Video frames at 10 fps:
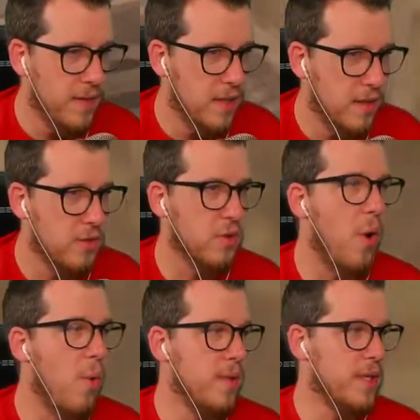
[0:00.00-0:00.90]
there's
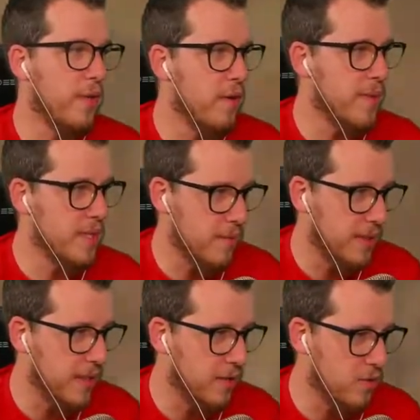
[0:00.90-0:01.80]
always going to be something
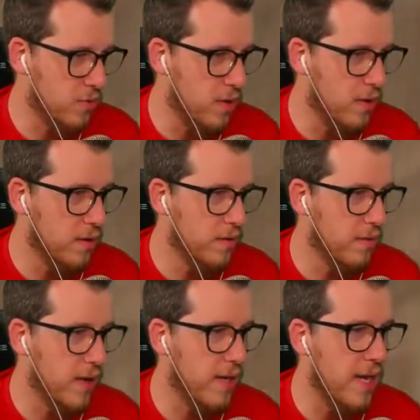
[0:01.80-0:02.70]
that goes wrong,
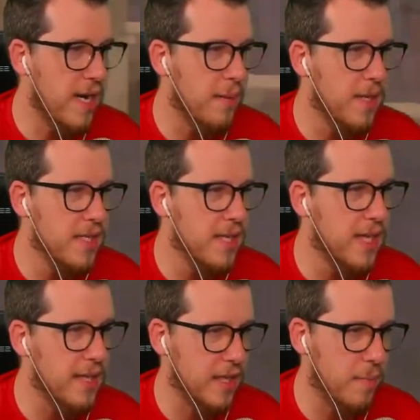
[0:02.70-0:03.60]
right? And I'm not saying that
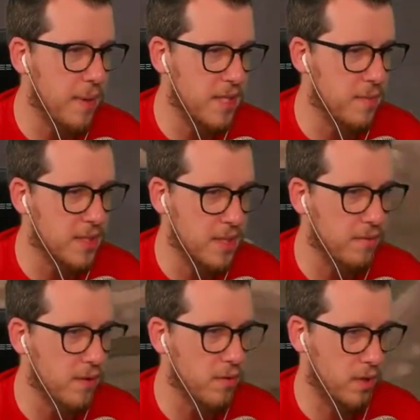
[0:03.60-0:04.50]
in like a pessimistic
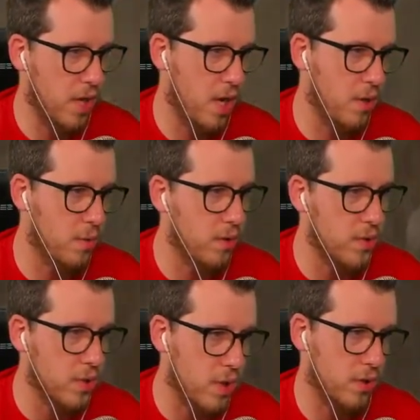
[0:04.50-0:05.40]
view, like, the world
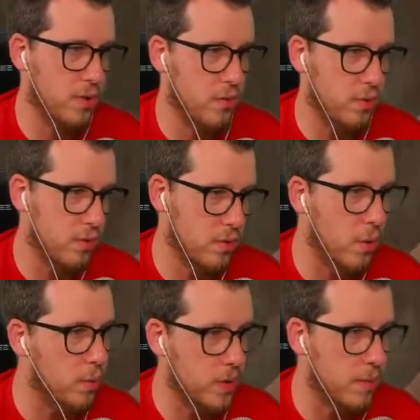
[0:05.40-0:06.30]
sucks, dude, there's
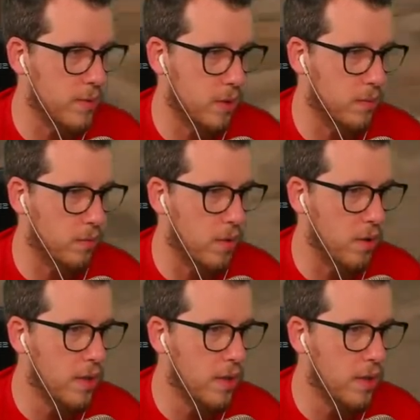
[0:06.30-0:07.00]
always going to be something wrong.